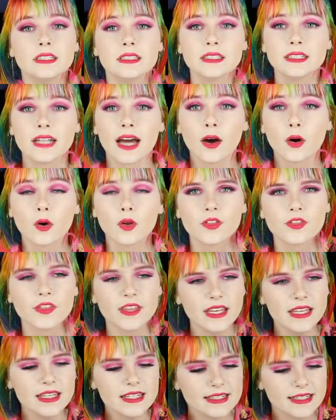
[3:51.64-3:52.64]
Now,
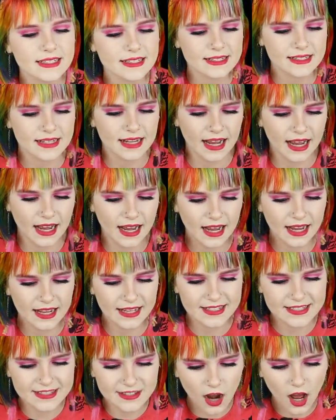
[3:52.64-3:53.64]
this
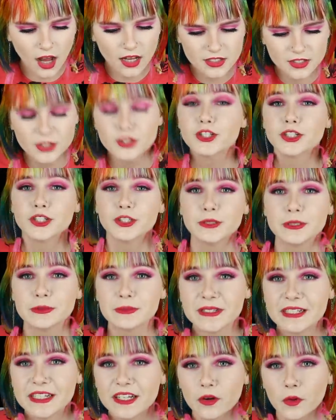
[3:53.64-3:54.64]
is not to do with
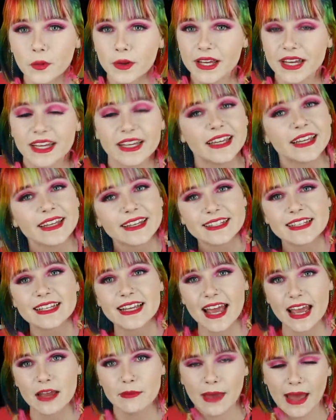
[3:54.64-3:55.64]
being queer. He is a
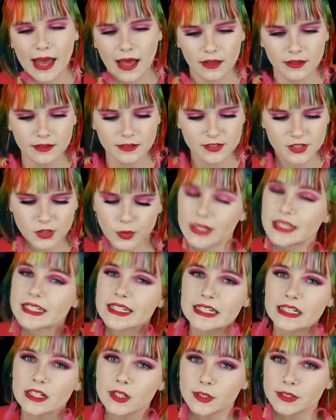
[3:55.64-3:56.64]
gay man, so I did
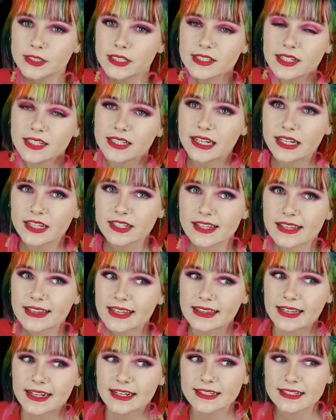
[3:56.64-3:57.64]
include this in here because I
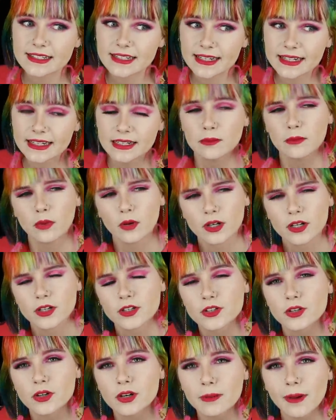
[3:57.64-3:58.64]
think that it's like important to
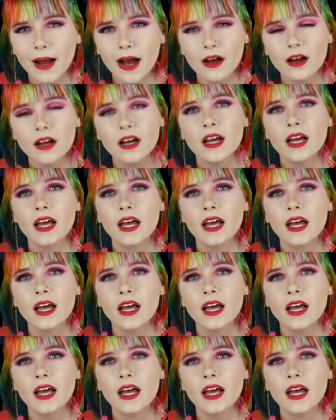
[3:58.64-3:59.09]
talk about.